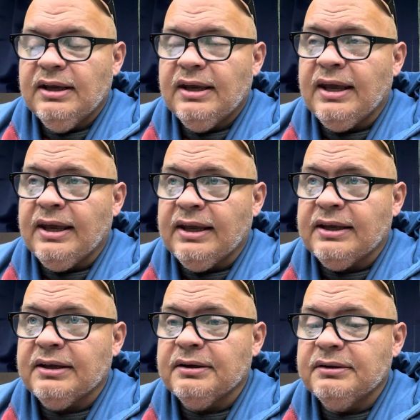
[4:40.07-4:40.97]

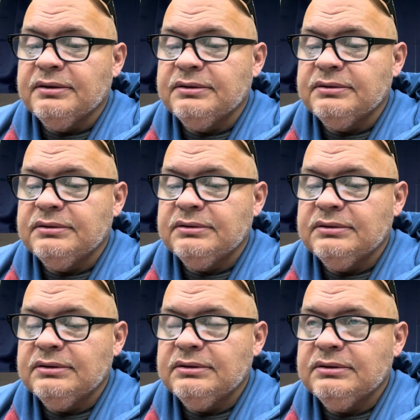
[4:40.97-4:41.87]
I
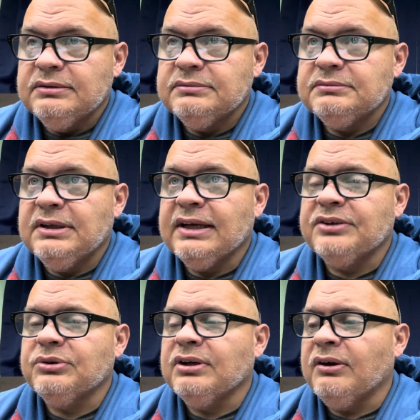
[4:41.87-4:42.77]
guess
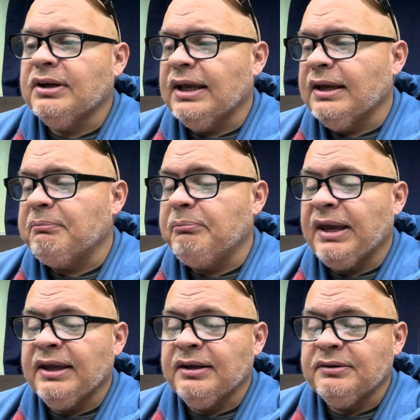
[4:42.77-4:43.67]
you call it a
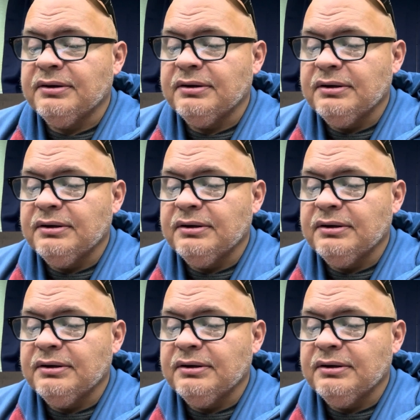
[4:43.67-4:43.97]
band